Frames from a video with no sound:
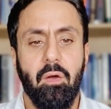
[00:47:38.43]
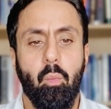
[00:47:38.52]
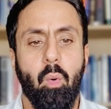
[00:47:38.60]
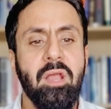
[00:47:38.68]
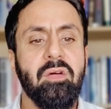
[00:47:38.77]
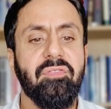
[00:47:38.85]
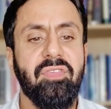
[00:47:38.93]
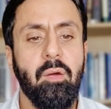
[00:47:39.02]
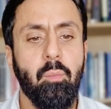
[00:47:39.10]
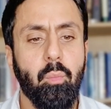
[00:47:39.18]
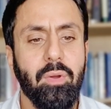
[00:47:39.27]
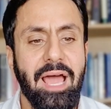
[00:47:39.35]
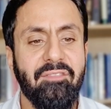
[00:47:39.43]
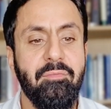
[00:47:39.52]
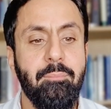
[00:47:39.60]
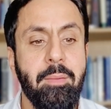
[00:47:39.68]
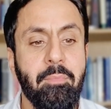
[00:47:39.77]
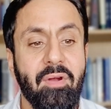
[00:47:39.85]
"One of them would have
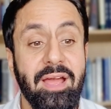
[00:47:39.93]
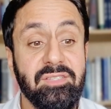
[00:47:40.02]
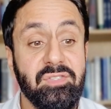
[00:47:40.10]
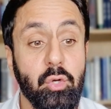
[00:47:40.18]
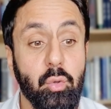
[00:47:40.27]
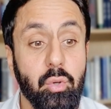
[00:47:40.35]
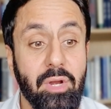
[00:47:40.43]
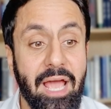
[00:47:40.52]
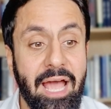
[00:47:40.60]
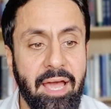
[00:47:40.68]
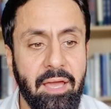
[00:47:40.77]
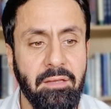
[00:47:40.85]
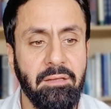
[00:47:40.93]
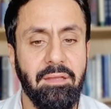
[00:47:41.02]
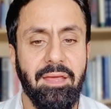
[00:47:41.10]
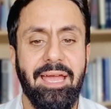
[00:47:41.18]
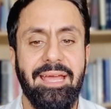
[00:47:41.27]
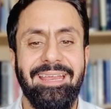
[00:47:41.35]
memorized the Quran
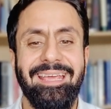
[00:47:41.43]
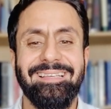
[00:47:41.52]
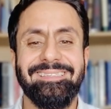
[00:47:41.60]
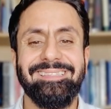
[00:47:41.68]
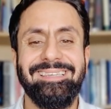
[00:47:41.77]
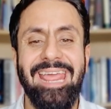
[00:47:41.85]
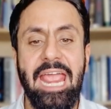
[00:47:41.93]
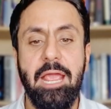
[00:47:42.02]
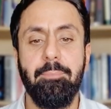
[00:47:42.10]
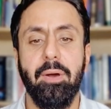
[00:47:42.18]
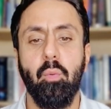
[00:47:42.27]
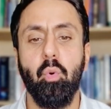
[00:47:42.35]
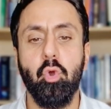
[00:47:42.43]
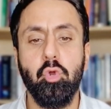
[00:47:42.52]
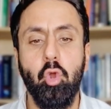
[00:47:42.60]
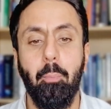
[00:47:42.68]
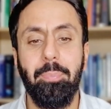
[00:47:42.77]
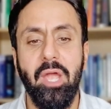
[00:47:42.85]
and his neighbor would
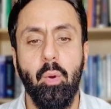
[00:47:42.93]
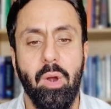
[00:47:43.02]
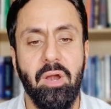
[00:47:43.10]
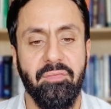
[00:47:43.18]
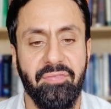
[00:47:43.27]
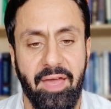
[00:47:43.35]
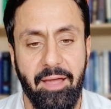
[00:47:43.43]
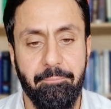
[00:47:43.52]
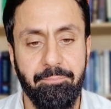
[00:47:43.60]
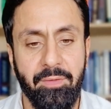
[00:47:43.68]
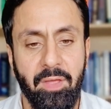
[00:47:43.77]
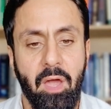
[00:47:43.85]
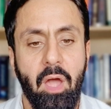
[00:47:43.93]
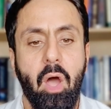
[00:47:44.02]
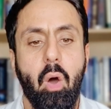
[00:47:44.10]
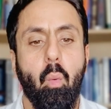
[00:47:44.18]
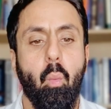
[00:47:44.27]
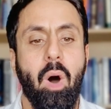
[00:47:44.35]
not be aware of that.
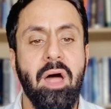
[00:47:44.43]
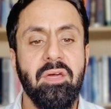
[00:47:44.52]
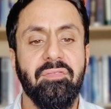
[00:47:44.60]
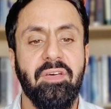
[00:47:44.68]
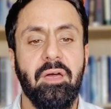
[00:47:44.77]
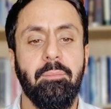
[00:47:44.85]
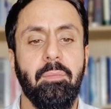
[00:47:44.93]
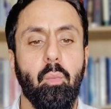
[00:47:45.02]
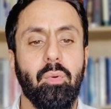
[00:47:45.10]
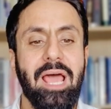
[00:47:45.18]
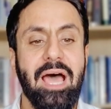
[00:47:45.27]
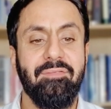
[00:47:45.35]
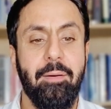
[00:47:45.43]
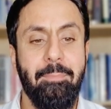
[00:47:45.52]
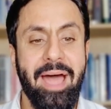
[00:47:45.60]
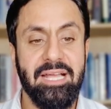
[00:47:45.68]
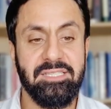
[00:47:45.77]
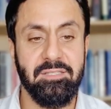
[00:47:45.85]
One of them would have
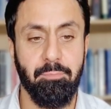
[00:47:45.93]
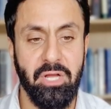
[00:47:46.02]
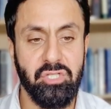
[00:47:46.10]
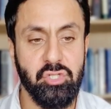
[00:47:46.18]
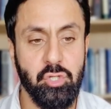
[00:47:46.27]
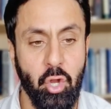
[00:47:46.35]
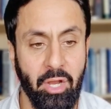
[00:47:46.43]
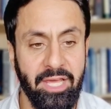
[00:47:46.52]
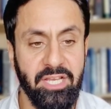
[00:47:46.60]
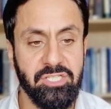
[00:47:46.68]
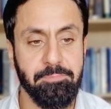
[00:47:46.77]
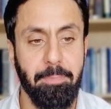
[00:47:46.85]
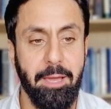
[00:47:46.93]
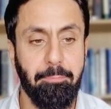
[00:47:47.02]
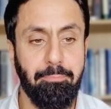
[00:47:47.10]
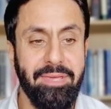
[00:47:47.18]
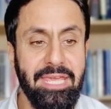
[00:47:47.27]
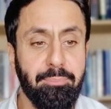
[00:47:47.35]
amassed much knowledge,
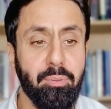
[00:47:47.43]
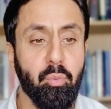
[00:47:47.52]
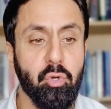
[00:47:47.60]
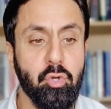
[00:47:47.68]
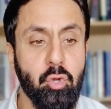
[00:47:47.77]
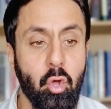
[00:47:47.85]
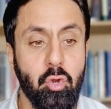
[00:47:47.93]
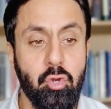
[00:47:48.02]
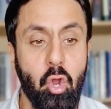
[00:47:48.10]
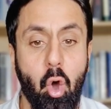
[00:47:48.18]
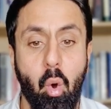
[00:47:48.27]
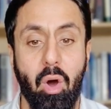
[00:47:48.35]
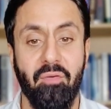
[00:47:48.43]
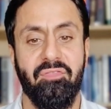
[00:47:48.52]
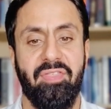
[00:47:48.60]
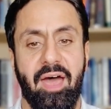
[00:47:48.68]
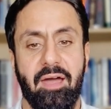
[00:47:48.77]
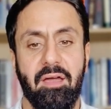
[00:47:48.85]
but people would not know
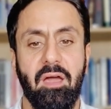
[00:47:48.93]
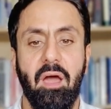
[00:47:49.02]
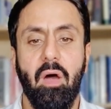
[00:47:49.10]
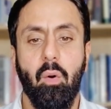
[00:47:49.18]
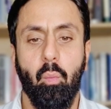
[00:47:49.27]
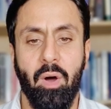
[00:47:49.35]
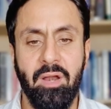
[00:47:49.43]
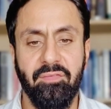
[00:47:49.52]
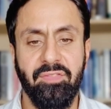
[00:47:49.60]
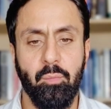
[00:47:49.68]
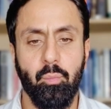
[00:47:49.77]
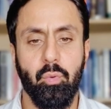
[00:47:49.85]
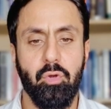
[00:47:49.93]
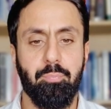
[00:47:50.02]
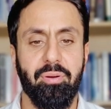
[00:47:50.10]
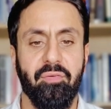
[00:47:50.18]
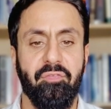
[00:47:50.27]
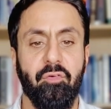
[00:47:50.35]
of that. One of them would
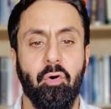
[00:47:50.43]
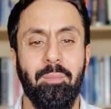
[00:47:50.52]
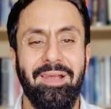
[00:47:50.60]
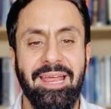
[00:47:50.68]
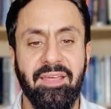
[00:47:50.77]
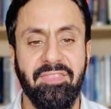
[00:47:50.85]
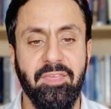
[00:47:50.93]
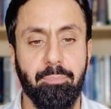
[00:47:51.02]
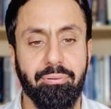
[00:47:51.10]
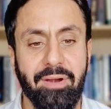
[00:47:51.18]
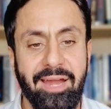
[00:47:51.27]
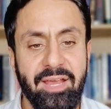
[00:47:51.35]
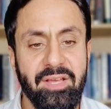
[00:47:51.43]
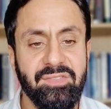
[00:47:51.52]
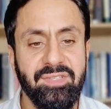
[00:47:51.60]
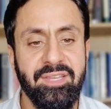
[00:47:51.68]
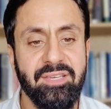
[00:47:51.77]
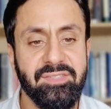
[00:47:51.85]
perform lengthy
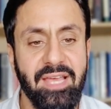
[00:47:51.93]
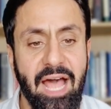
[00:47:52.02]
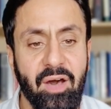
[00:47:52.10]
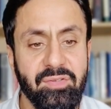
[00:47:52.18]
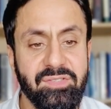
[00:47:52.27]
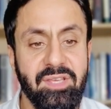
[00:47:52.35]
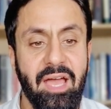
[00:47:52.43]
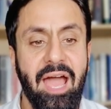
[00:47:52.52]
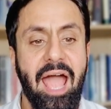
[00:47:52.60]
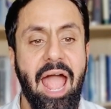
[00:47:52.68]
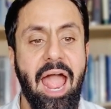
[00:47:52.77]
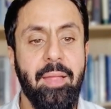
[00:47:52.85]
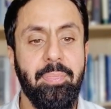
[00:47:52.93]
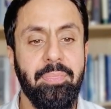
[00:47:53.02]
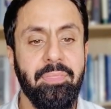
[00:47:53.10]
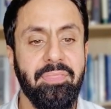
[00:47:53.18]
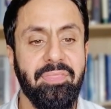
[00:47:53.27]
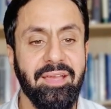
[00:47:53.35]
prayers in his house,
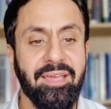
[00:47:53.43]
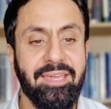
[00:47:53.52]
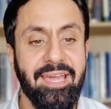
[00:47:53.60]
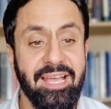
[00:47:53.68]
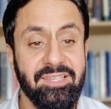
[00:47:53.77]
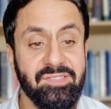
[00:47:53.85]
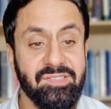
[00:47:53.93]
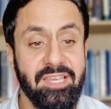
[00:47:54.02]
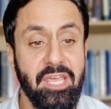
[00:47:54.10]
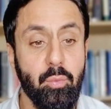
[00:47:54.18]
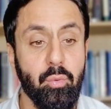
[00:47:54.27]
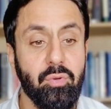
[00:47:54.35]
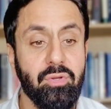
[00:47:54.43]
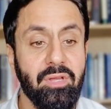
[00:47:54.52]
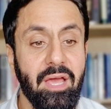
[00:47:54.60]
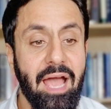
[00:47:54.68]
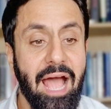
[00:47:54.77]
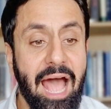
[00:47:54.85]
and the guests he would
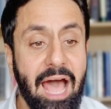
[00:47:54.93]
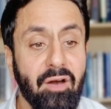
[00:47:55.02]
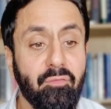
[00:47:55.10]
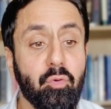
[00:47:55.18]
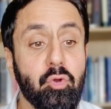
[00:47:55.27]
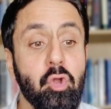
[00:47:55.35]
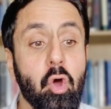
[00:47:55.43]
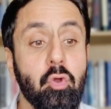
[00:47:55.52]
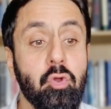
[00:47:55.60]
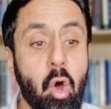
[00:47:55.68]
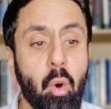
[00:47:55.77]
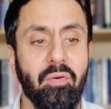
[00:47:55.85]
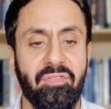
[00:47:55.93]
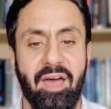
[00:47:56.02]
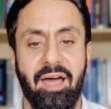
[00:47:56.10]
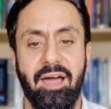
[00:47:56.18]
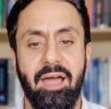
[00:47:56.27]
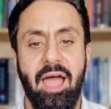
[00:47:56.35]
have would not know of
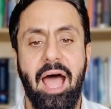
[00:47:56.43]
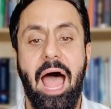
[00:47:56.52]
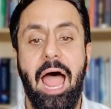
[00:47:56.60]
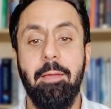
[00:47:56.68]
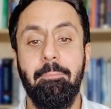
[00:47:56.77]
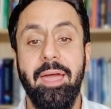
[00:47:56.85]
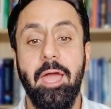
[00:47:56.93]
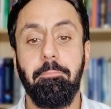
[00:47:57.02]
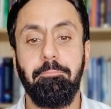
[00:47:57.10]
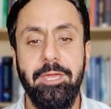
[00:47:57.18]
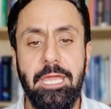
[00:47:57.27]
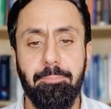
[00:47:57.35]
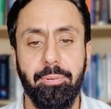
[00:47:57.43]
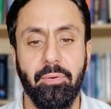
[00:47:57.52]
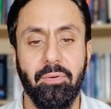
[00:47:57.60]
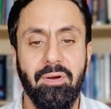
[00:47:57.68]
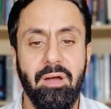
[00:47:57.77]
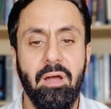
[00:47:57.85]
that. I met a
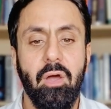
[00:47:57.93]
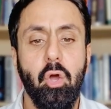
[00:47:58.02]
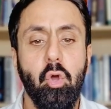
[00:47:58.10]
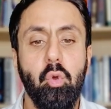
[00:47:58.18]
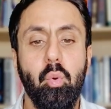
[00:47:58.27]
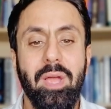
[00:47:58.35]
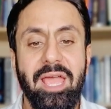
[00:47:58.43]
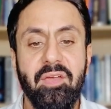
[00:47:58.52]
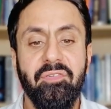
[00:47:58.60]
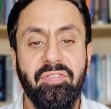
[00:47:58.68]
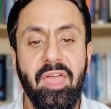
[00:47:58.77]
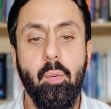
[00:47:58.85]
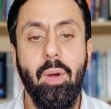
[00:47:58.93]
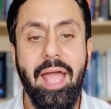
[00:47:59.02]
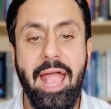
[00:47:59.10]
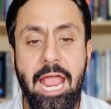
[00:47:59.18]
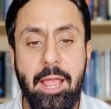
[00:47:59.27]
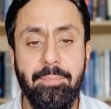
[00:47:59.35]
people who, if they were
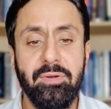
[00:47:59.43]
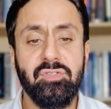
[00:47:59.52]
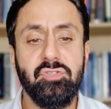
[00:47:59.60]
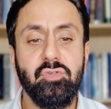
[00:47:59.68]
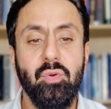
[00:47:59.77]
able to